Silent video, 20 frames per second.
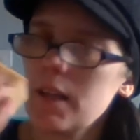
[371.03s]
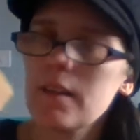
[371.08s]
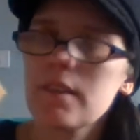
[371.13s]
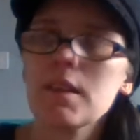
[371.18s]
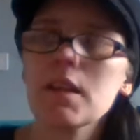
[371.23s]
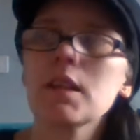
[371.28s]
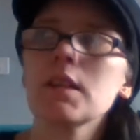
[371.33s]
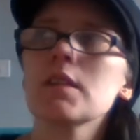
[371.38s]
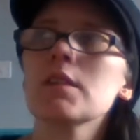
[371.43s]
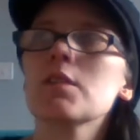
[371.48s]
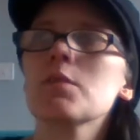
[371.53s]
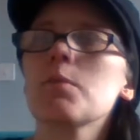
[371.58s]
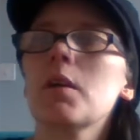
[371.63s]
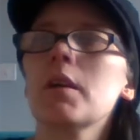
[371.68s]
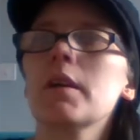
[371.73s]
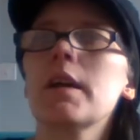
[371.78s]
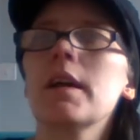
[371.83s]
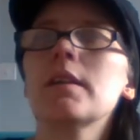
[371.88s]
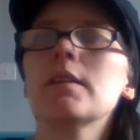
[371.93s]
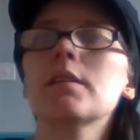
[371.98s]
I think this
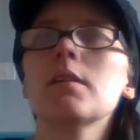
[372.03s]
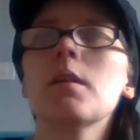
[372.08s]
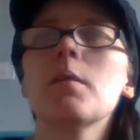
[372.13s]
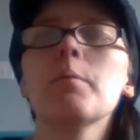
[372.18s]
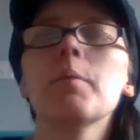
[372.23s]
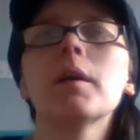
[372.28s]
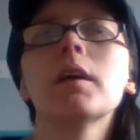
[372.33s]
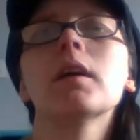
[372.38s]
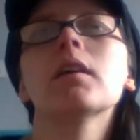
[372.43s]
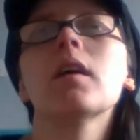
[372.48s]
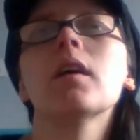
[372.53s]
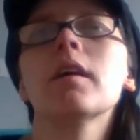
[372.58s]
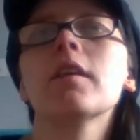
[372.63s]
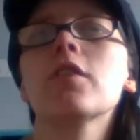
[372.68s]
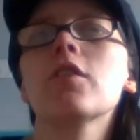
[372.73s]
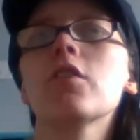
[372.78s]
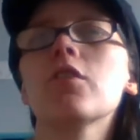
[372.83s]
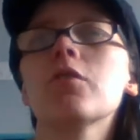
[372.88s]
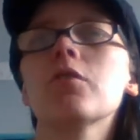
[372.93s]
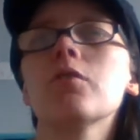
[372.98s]
one ended up being like,
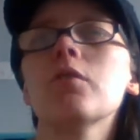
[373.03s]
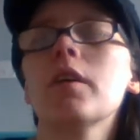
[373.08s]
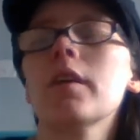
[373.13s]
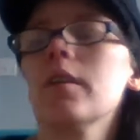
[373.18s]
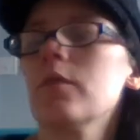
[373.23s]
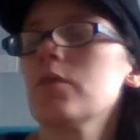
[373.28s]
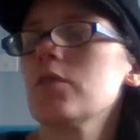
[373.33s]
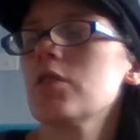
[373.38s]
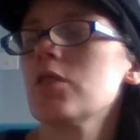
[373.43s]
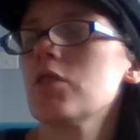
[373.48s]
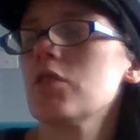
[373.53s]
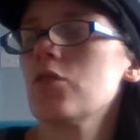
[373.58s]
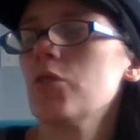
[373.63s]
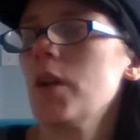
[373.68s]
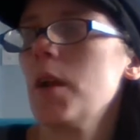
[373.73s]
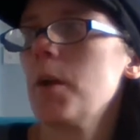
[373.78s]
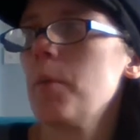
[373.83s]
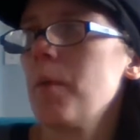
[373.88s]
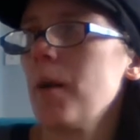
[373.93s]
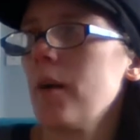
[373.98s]
I think it was
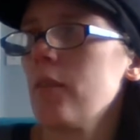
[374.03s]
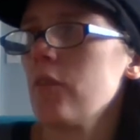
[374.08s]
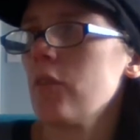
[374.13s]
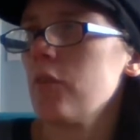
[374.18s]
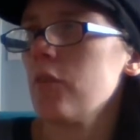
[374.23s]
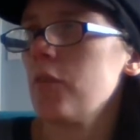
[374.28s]
three pounds